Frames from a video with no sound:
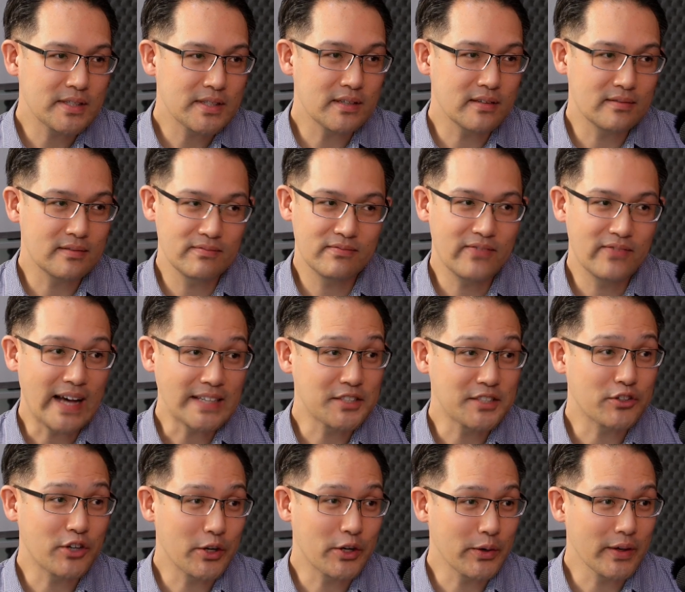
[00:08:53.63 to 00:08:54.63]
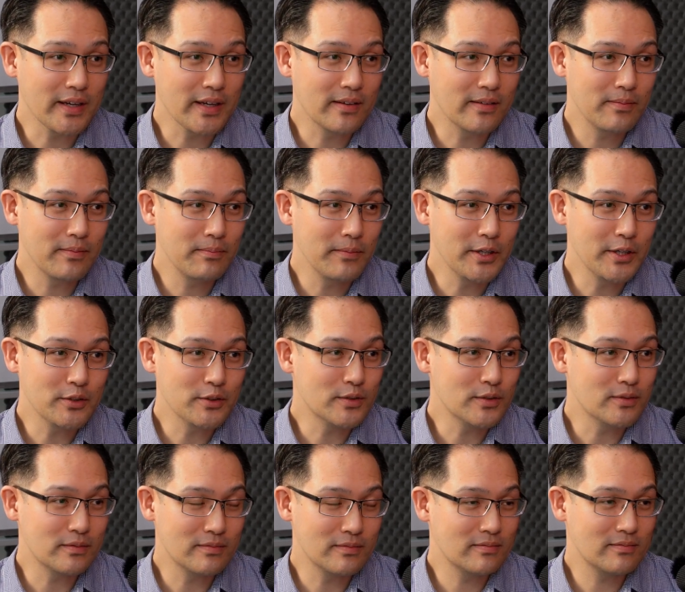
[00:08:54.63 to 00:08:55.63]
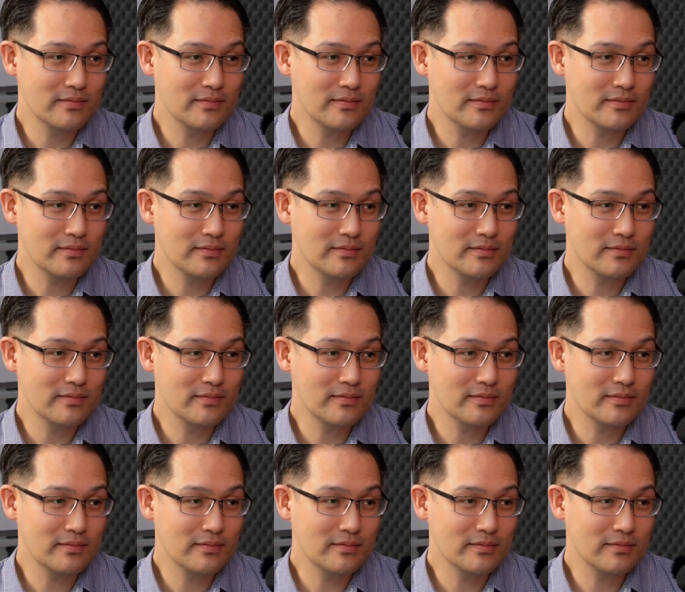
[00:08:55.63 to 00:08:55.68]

is the fastest growing middle